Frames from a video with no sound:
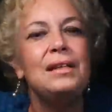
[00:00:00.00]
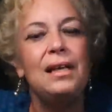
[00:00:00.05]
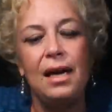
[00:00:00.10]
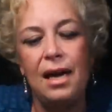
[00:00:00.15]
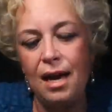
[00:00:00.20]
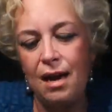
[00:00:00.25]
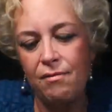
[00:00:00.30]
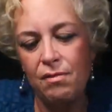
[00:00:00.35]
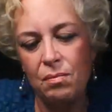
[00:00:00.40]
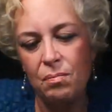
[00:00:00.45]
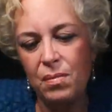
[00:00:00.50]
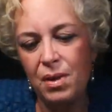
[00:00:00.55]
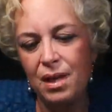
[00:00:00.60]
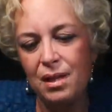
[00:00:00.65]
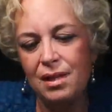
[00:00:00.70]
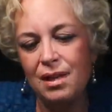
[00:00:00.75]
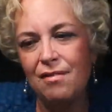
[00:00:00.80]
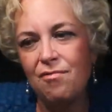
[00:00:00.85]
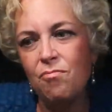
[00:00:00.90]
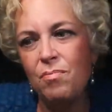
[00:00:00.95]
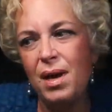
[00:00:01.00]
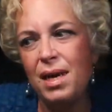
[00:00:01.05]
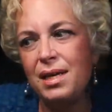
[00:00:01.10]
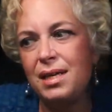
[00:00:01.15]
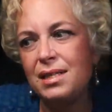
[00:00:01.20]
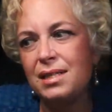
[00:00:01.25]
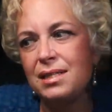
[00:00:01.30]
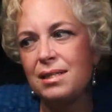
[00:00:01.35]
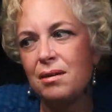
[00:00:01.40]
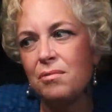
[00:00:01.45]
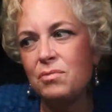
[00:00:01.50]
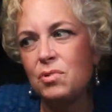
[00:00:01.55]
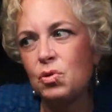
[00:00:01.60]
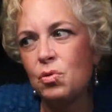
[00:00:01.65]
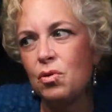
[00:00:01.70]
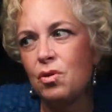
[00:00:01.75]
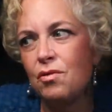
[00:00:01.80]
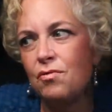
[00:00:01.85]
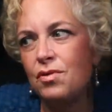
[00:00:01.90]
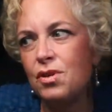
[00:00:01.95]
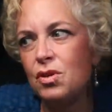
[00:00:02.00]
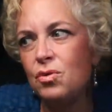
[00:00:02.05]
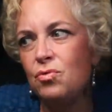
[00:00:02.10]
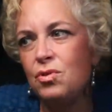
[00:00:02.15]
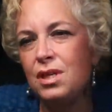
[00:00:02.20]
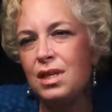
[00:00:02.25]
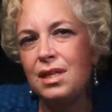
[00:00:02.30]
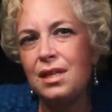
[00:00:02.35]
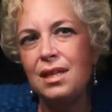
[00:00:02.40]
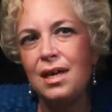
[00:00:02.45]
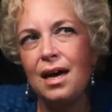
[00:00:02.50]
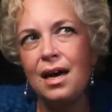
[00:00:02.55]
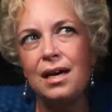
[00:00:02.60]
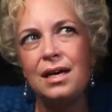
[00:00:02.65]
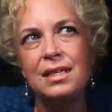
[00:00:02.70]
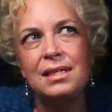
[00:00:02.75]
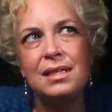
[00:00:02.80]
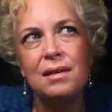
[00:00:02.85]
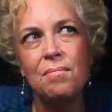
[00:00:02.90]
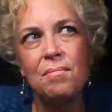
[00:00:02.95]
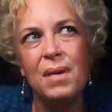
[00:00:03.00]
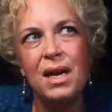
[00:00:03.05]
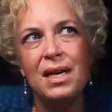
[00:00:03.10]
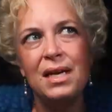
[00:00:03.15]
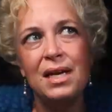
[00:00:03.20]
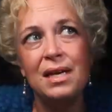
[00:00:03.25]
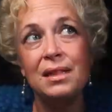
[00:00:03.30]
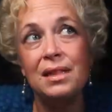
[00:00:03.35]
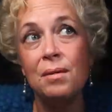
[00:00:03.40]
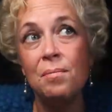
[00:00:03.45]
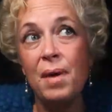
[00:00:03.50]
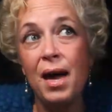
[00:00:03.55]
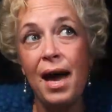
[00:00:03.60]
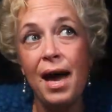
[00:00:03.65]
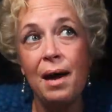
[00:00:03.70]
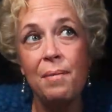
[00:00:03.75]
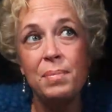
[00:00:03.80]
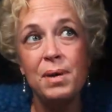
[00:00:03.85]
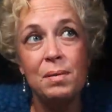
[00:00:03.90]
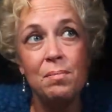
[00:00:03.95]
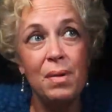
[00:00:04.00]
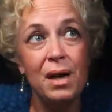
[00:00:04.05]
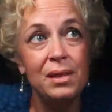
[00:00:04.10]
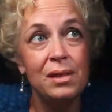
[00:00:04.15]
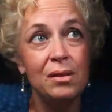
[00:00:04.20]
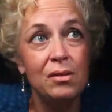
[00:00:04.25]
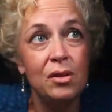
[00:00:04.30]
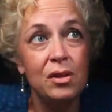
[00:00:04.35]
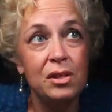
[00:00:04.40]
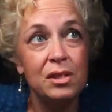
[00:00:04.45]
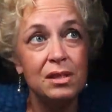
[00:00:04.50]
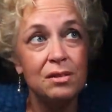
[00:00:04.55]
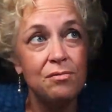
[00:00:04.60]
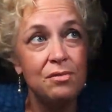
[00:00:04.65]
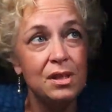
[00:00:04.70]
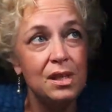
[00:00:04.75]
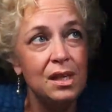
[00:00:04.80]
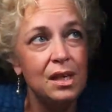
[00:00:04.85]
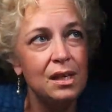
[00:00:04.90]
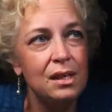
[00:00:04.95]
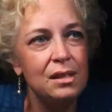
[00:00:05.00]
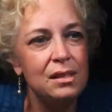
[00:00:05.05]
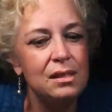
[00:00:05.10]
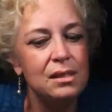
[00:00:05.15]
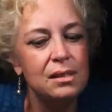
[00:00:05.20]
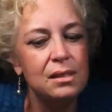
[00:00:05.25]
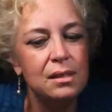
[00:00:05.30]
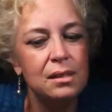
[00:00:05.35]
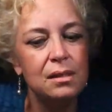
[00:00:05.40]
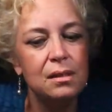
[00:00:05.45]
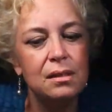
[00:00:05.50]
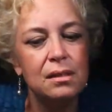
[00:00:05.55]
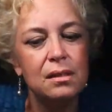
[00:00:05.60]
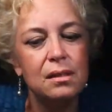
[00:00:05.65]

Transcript: They haven't been. They've been in some sort of union that isn't making them happy by the looks of things.